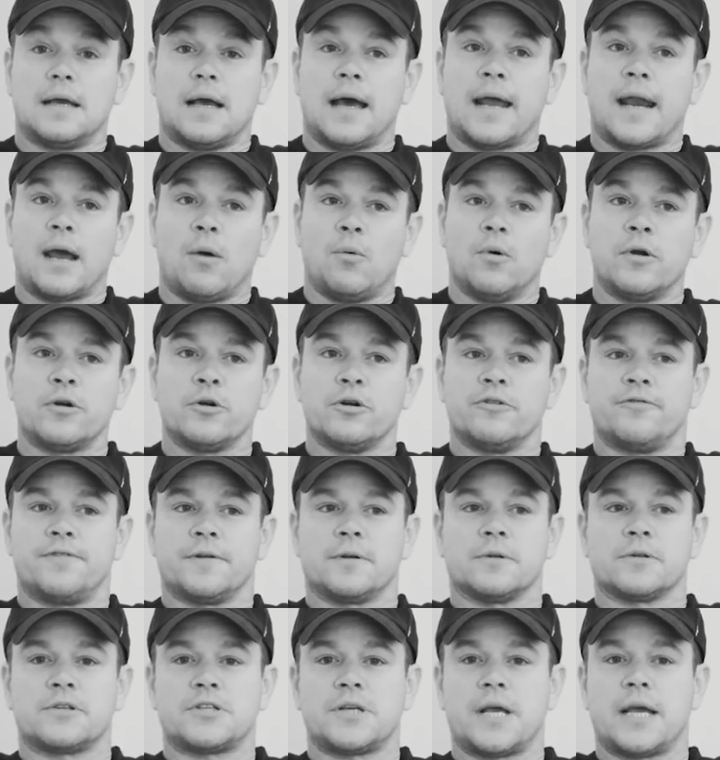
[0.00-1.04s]
and I wonder if
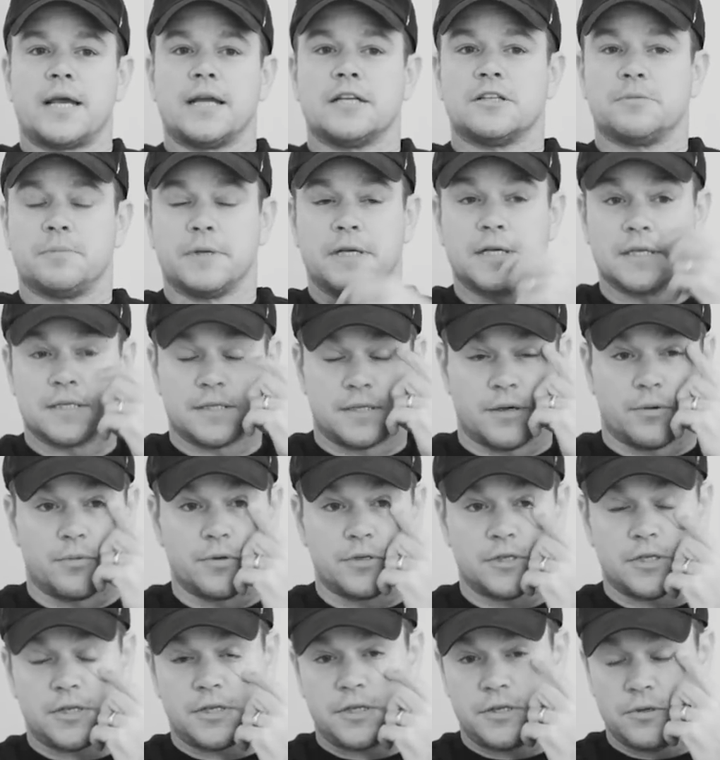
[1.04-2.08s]
it'll change because there
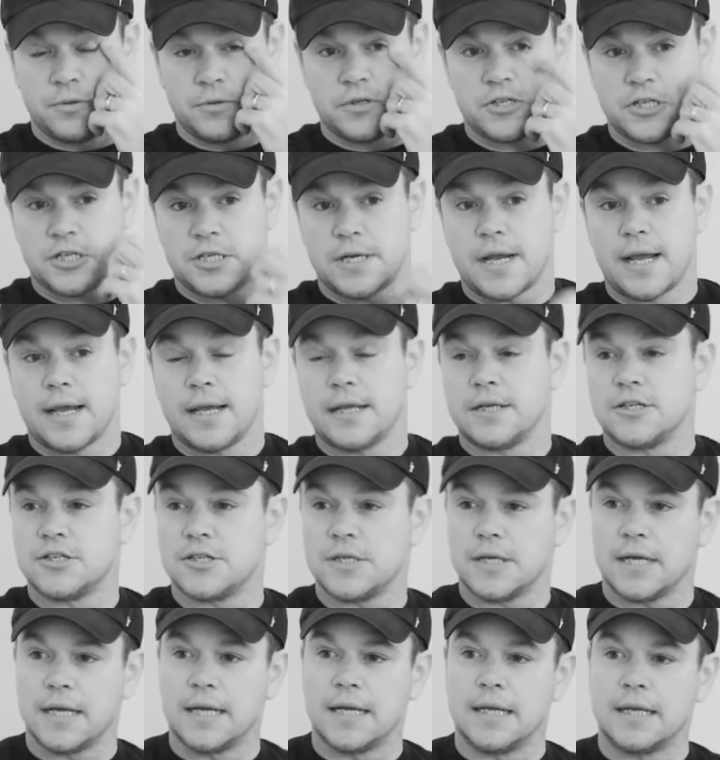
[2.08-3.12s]
was a huge
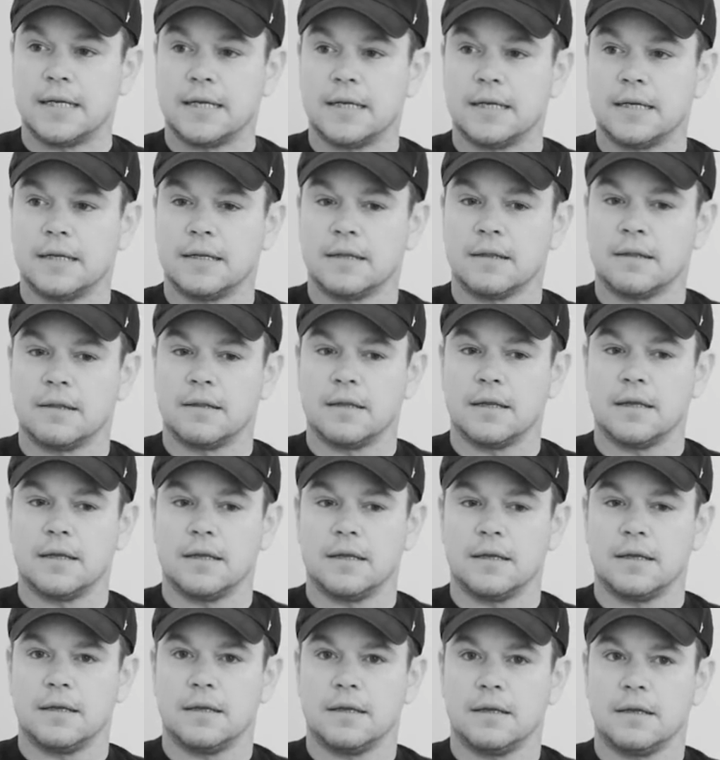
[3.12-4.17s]
change in
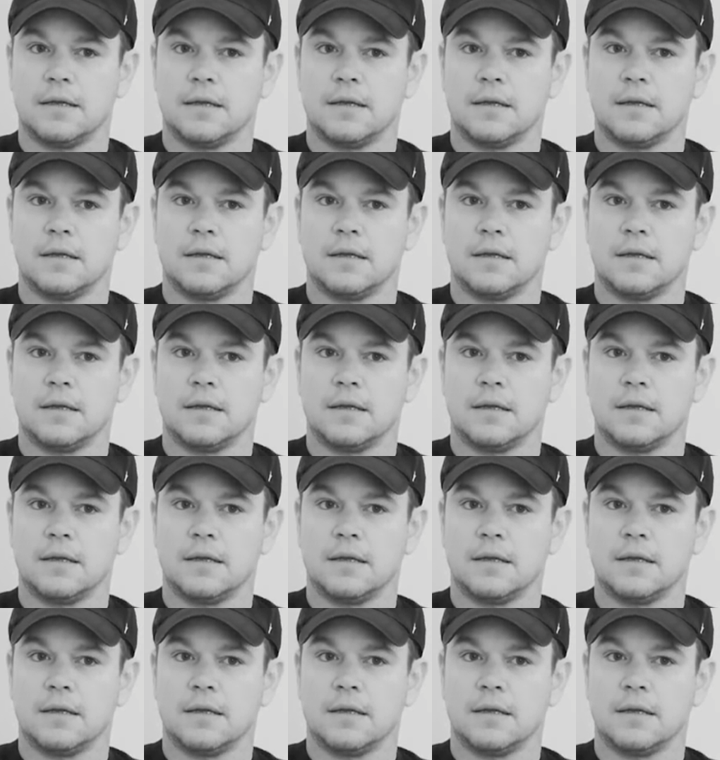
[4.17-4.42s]
the